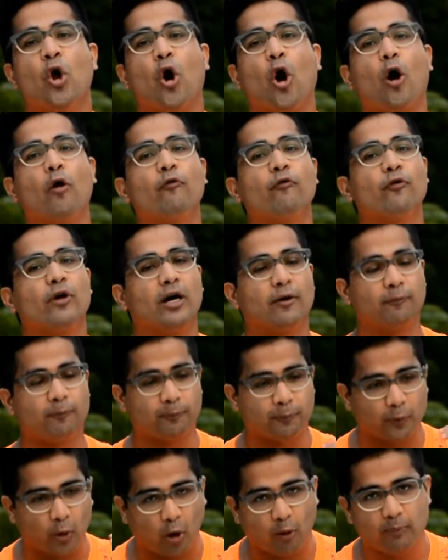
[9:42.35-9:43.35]
of a
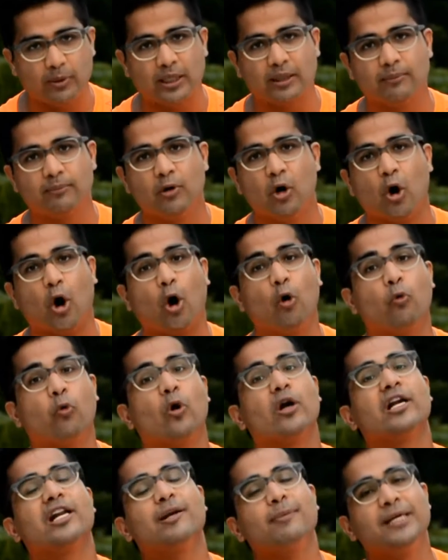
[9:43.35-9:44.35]
problem or
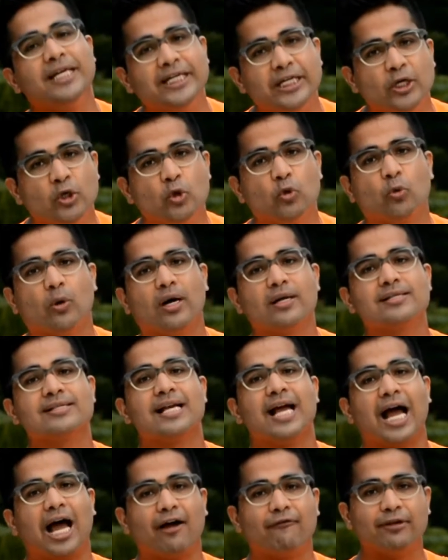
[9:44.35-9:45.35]
vulnerability towards
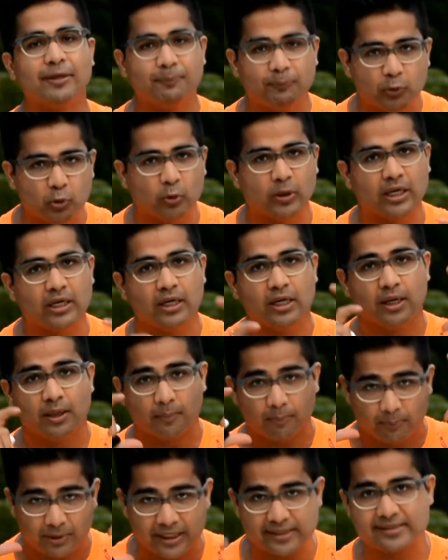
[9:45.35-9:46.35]
having poor
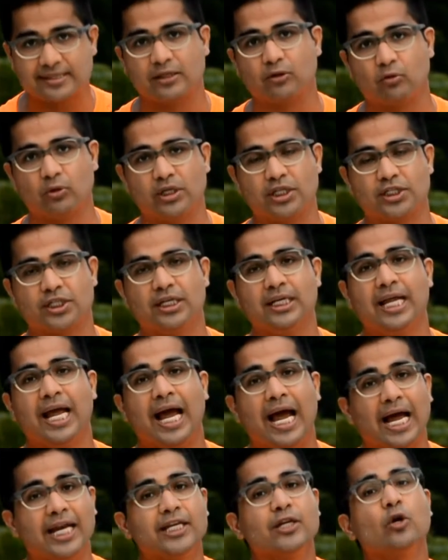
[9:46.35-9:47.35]
blood circulation
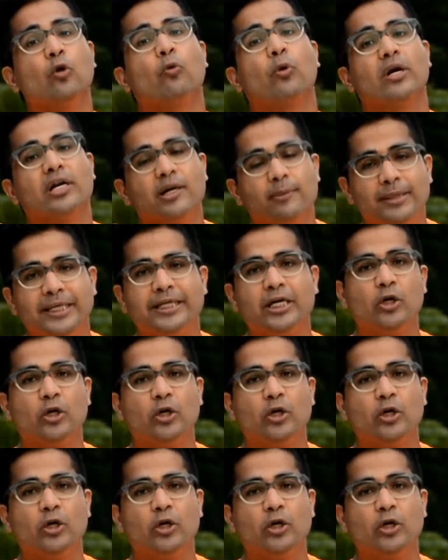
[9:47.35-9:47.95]
and vulnerability